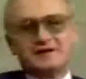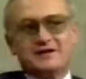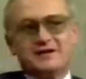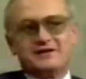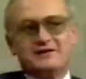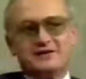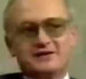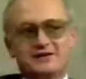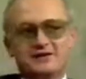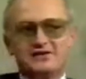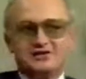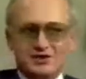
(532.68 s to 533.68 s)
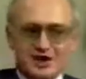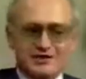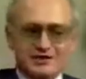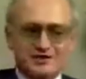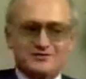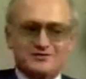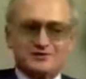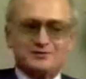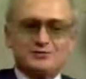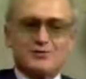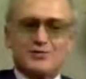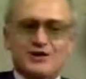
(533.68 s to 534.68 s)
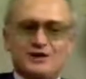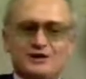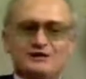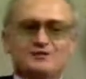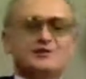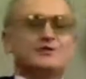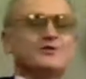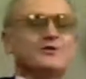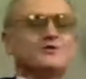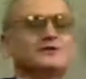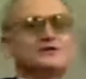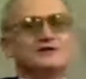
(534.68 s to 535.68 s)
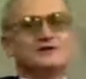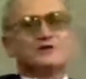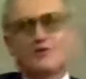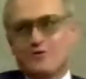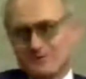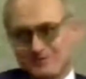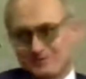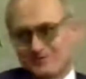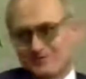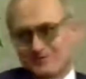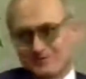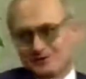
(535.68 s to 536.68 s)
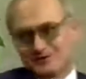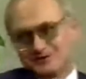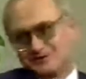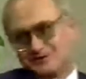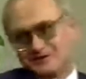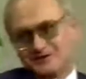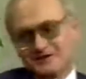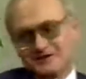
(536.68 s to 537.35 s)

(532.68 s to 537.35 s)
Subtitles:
And the initiator of this war is not Comrade Andropov, of course.